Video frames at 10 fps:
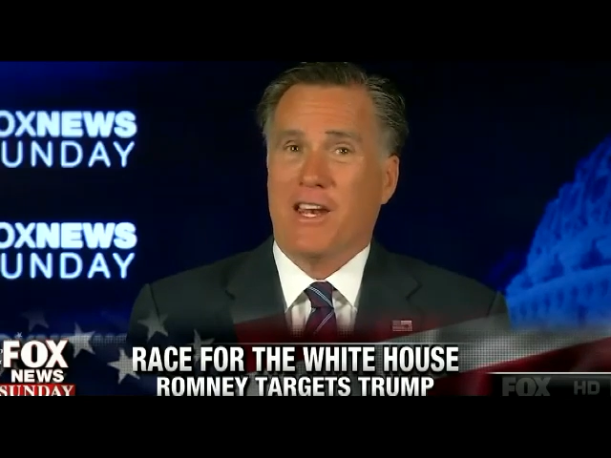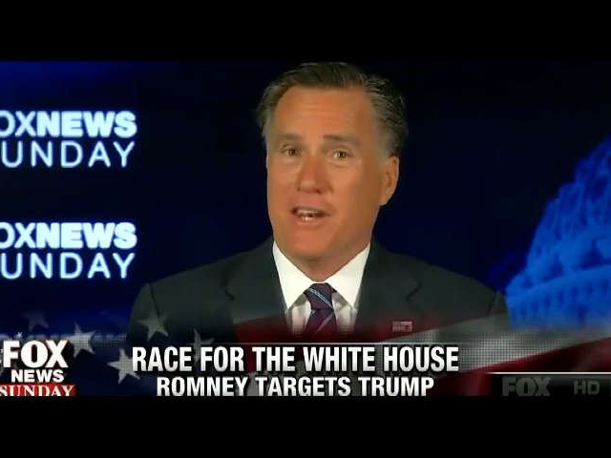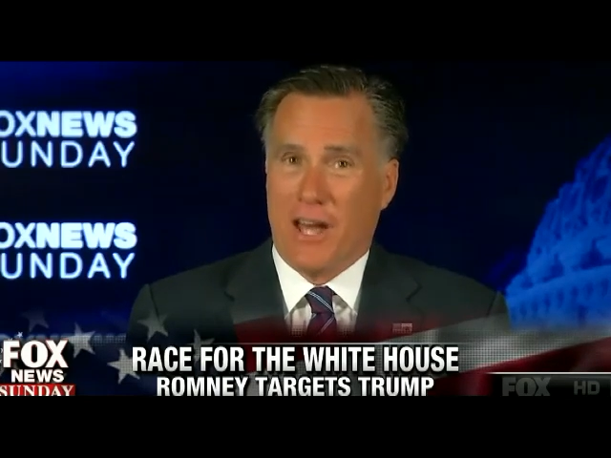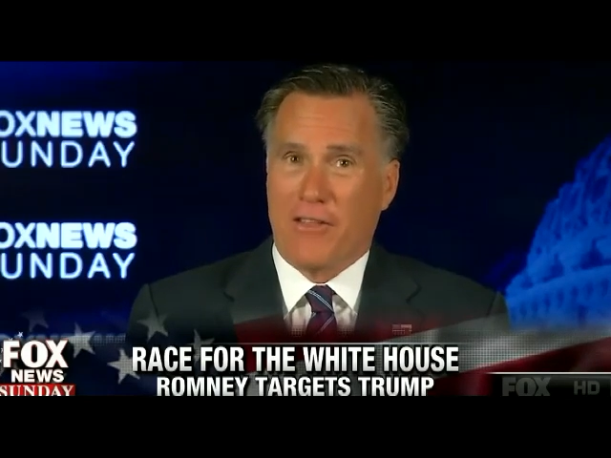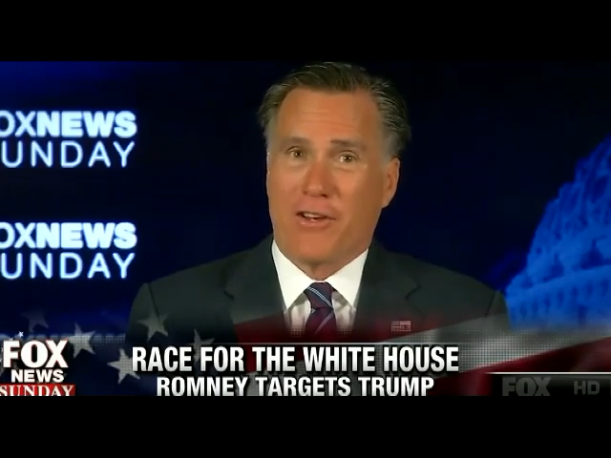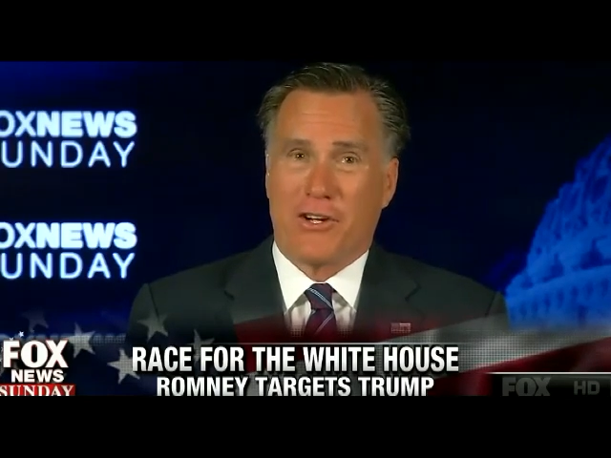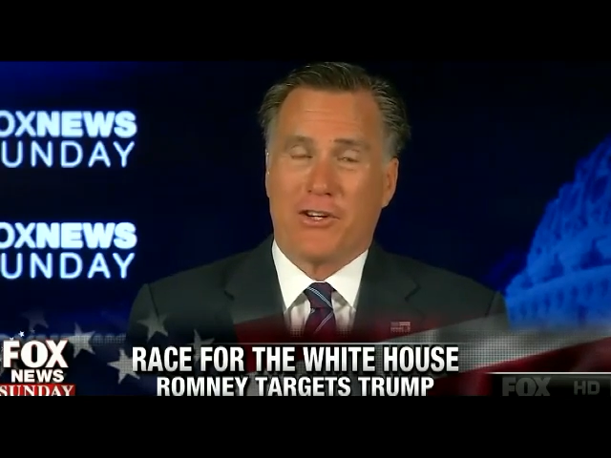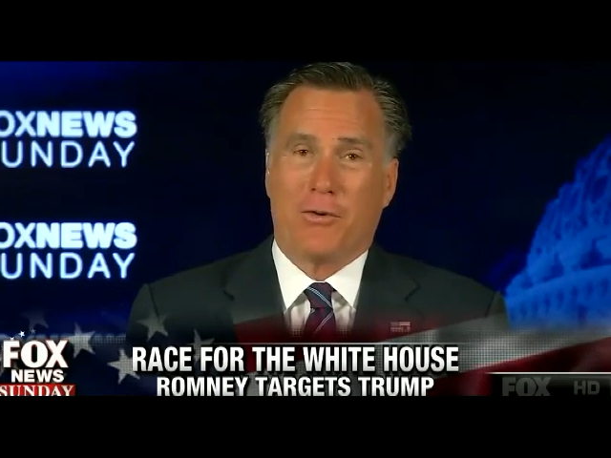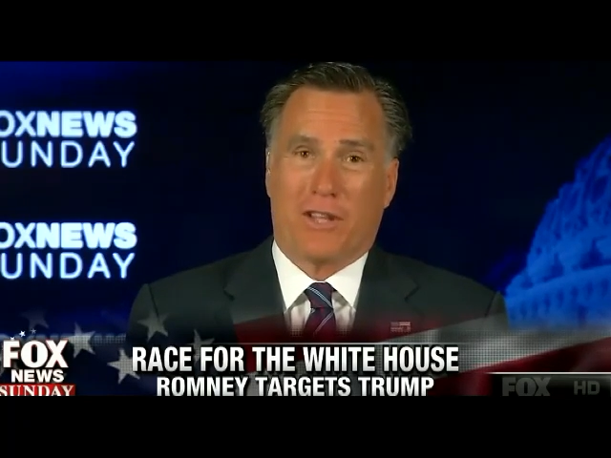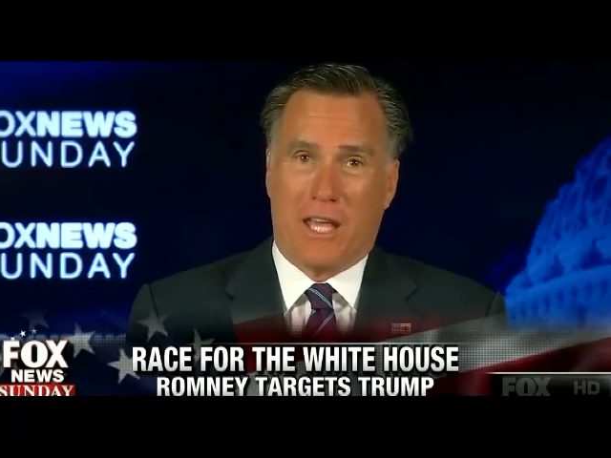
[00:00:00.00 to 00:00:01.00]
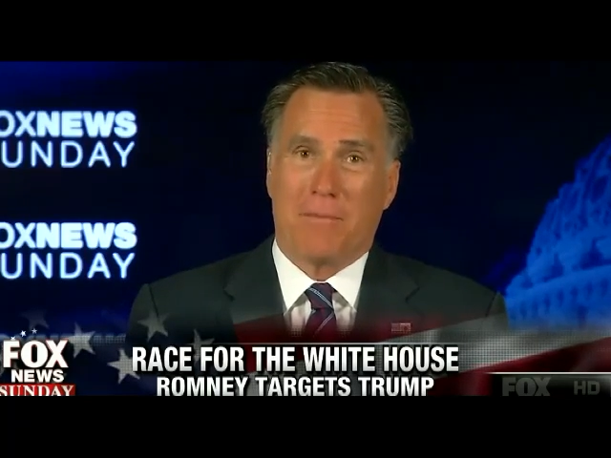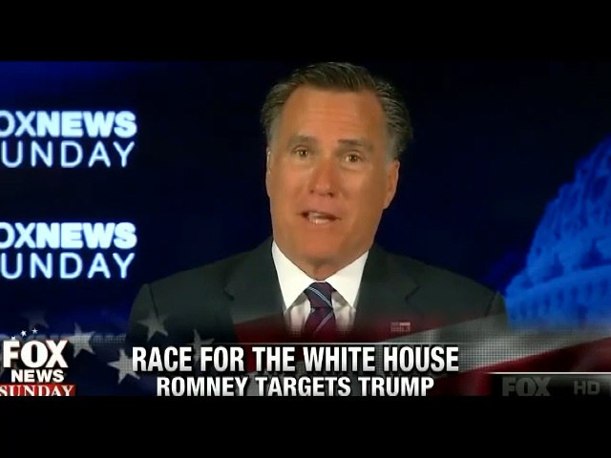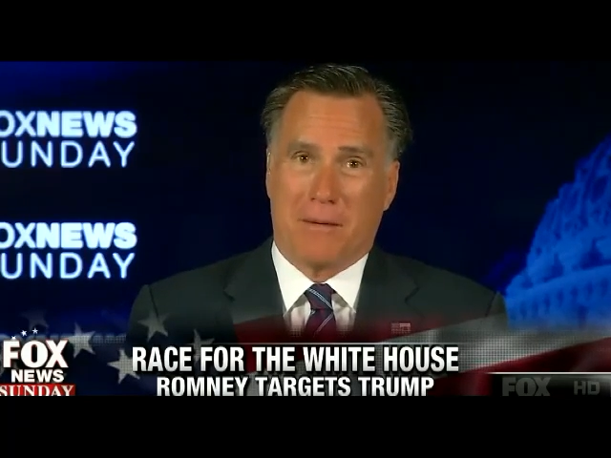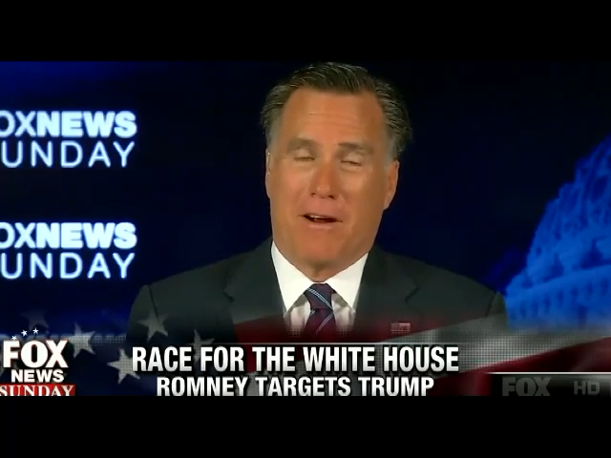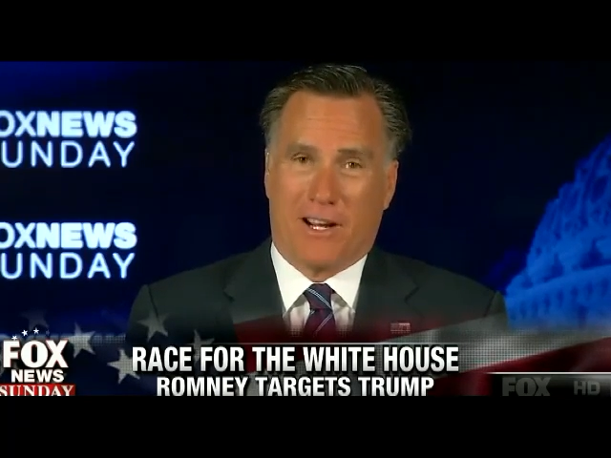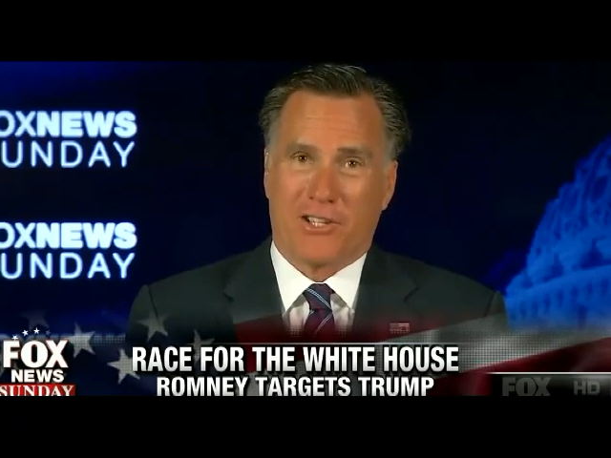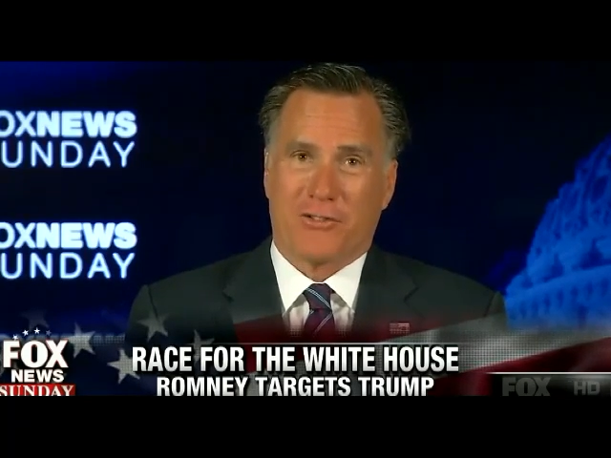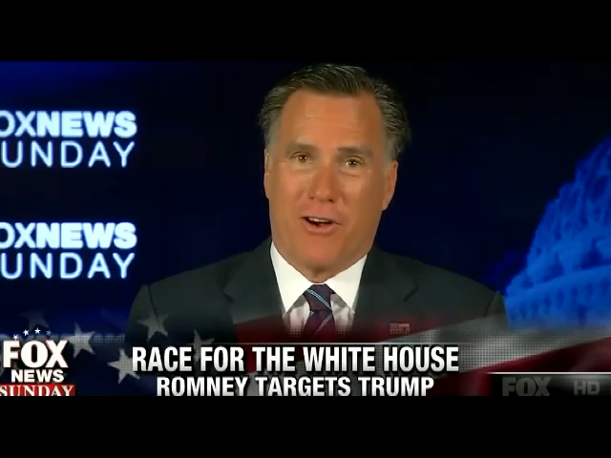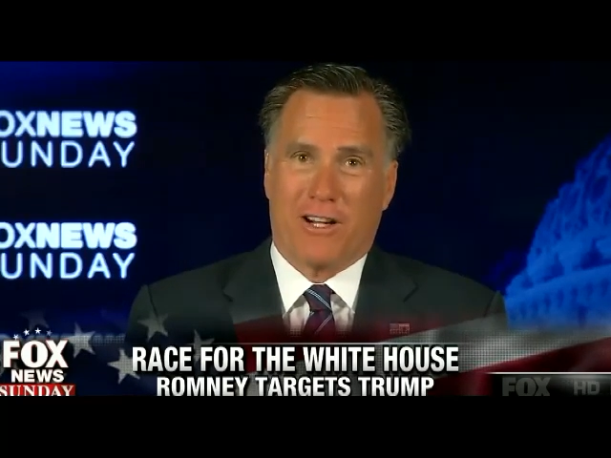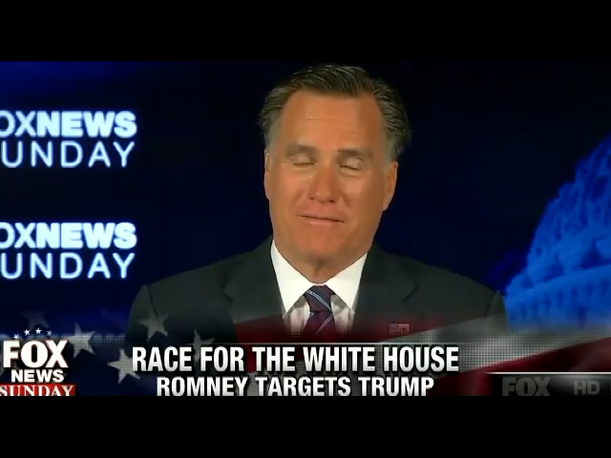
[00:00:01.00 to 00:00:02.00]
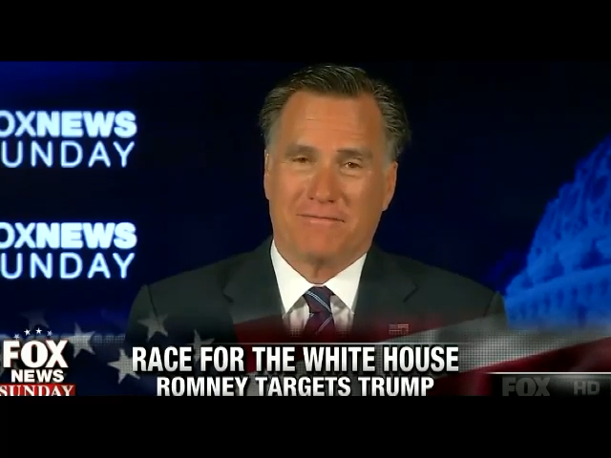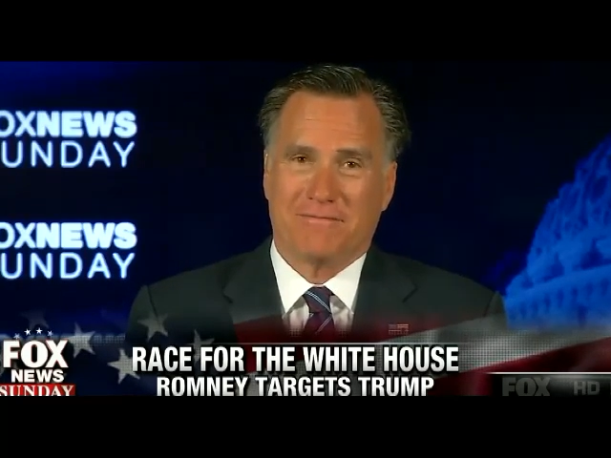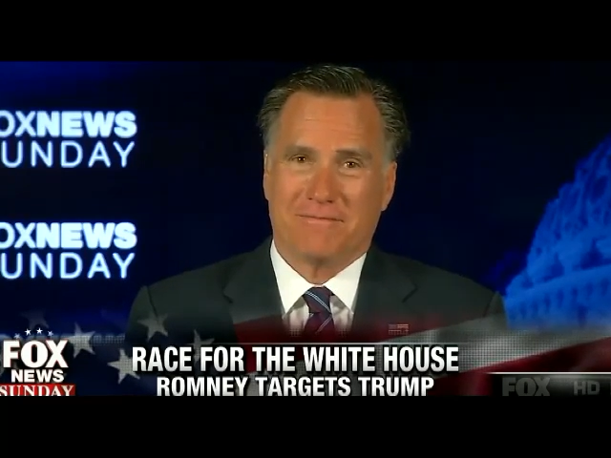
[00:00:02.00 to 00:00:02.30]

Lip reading: nothing to do with keeping America strong.